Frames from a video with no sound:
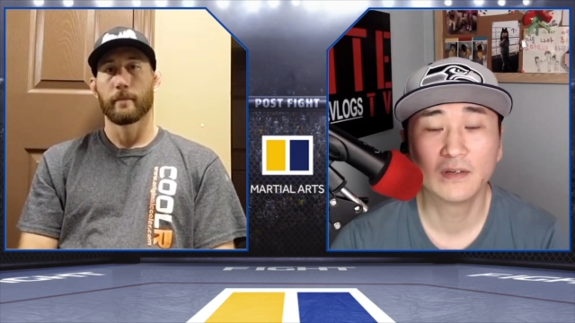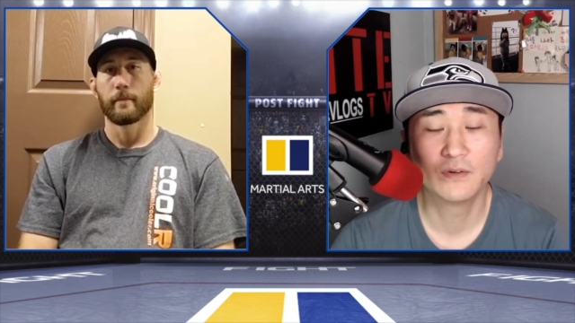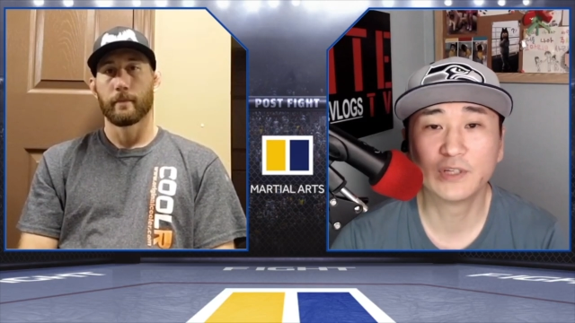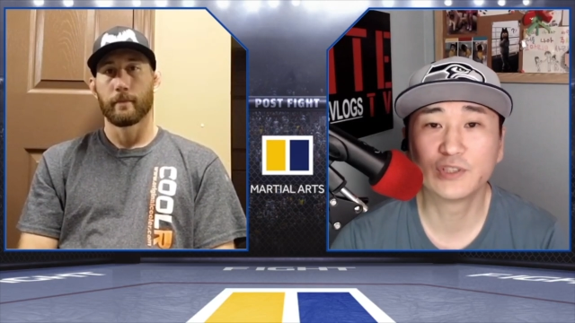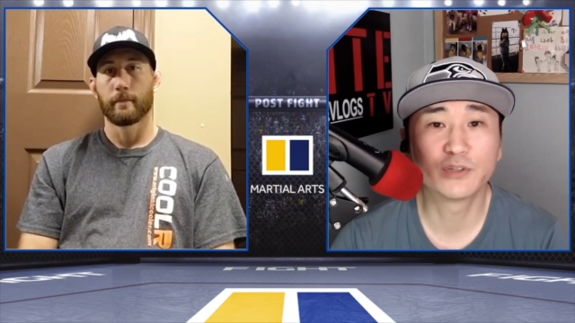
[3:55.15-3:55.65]

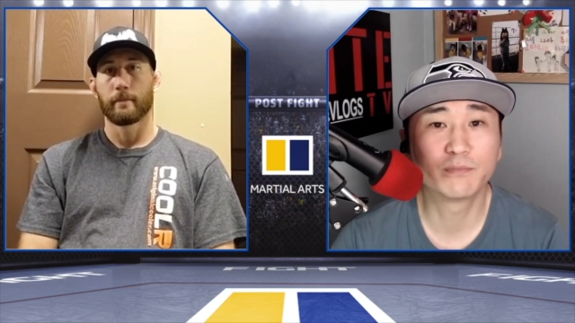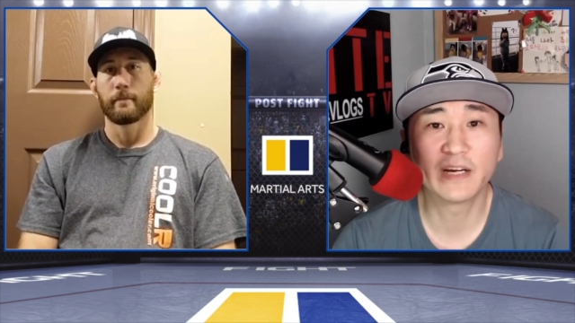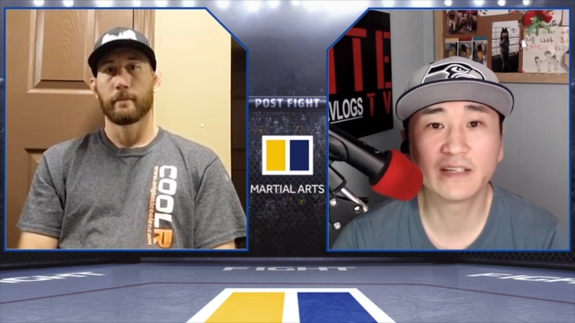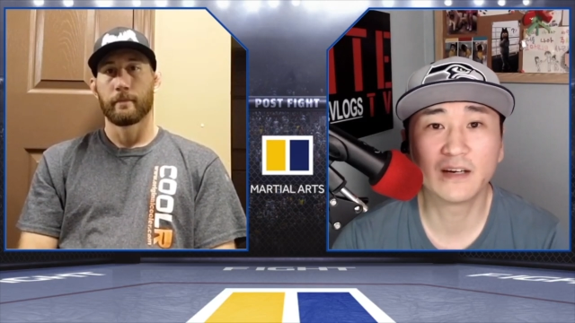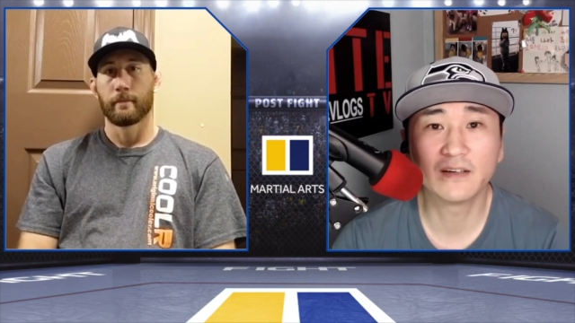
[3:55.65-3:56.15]
Speaker 1: What is your
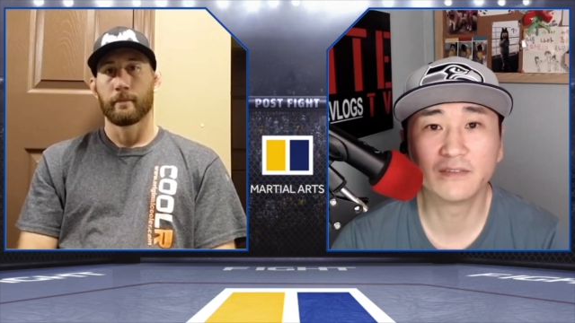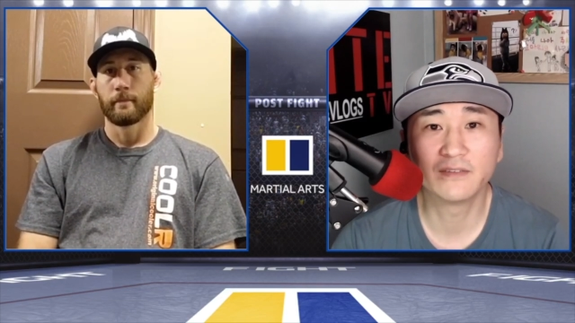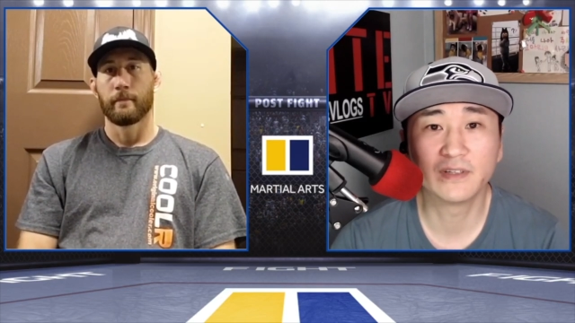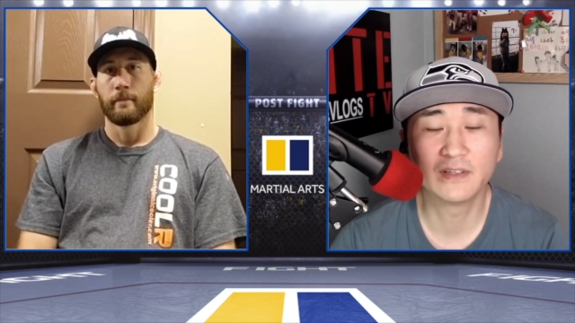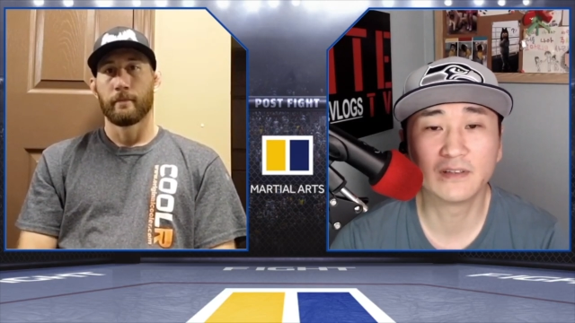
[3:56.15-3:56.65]
breakdown
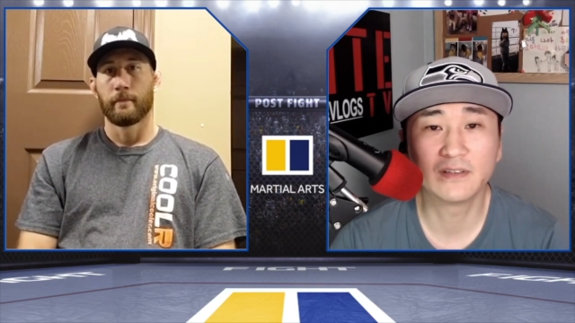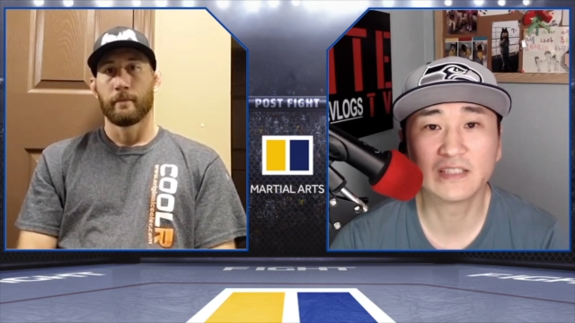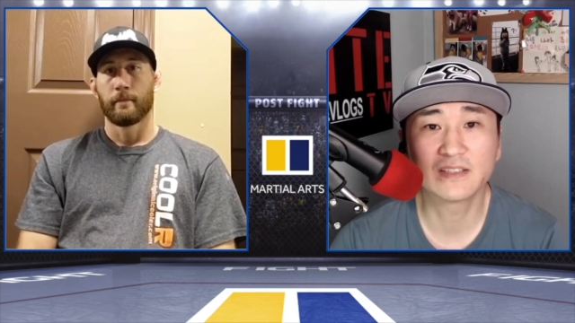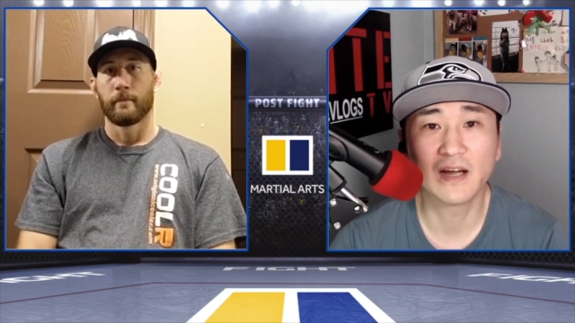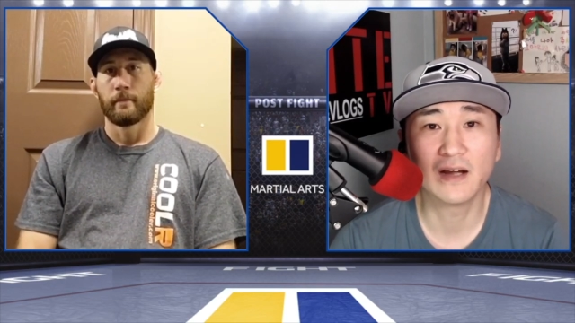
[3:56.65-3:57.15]
of uh,
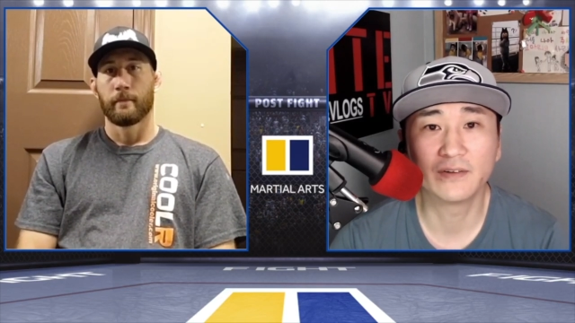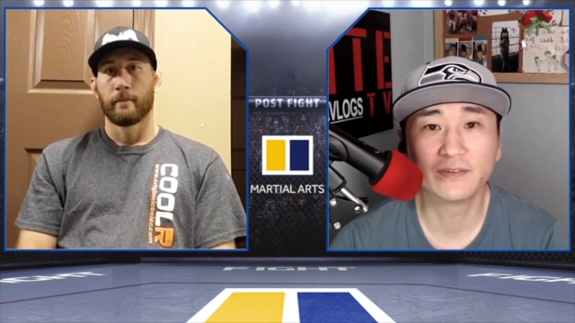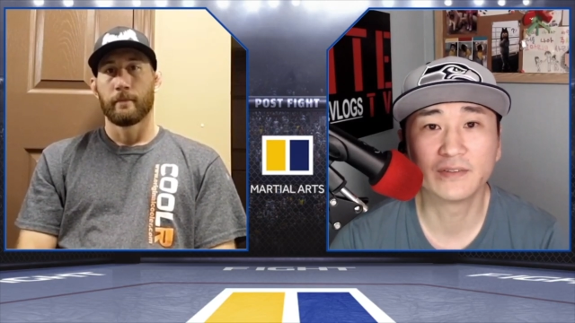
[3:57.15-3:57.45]
his style?